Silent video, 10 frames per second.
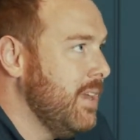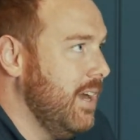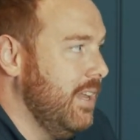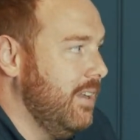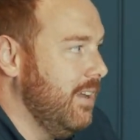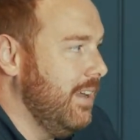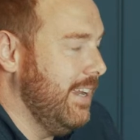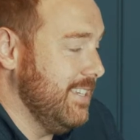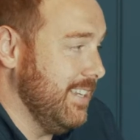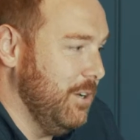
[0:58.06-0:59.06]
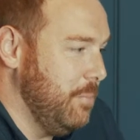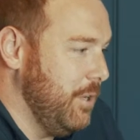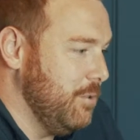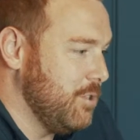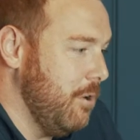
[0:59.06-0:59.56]
And it is a little
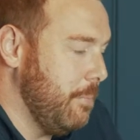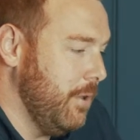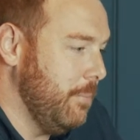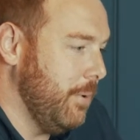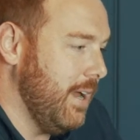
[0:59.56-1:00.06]
bit utopian,